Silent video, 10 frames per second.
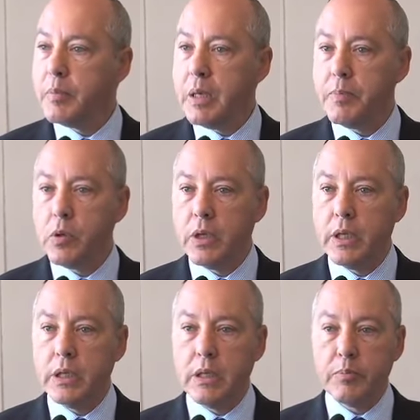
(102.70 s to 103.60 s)
people
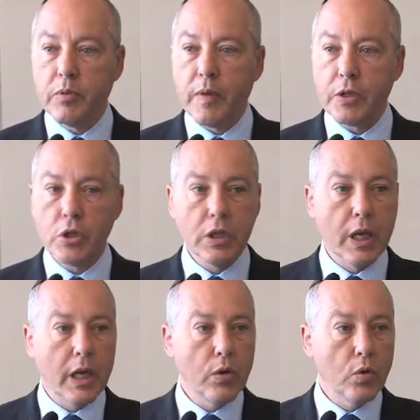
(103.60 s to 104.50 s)
in the profession
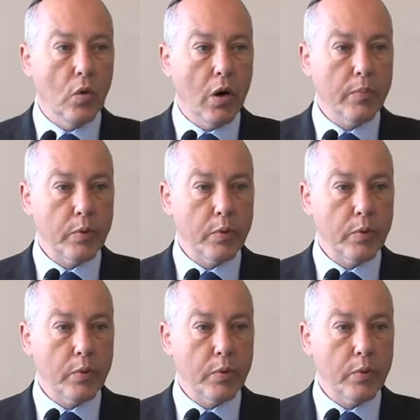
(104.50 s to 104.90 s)
today who are